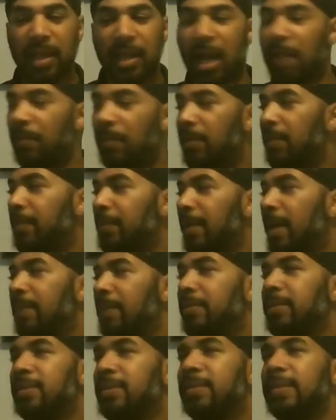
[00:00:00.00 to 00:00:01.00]
I want to be
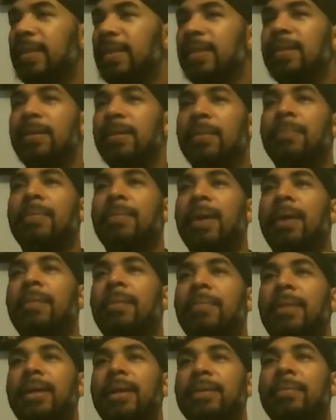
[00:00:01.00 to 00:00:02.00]
able to see
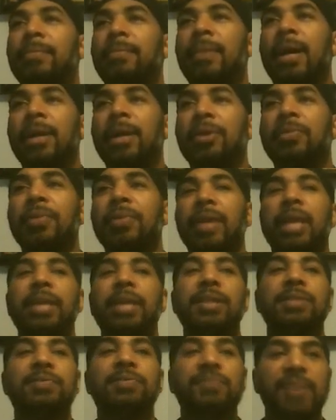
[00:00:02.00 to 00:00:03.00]
my
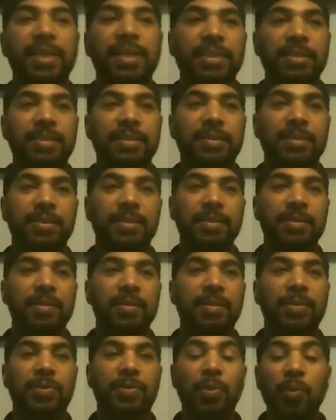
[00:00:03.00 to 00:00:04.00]
Creator's face.
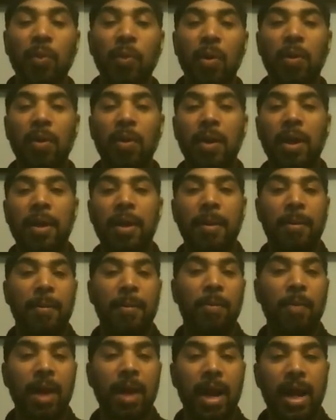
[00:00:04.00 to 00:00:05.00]
Through
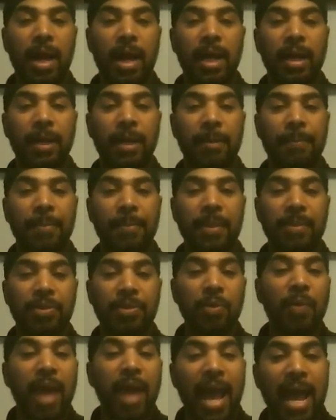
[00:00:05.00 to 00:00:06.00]
why?
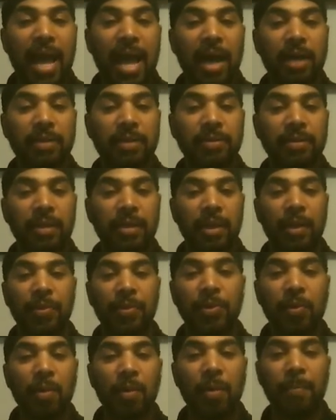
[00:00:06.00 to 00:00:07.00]
Through how?
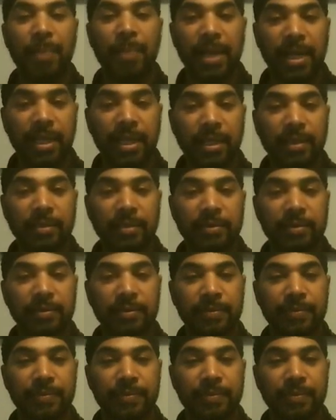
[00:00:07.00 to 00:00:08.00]
Through obedience.
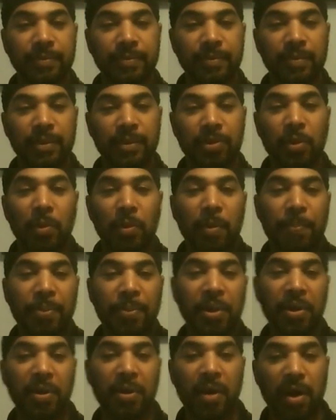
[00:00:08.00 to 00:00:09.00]
Through a
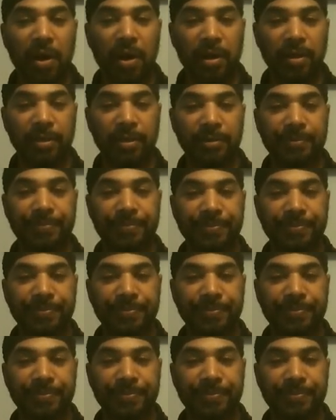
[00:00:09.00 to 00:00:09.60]
pure heart.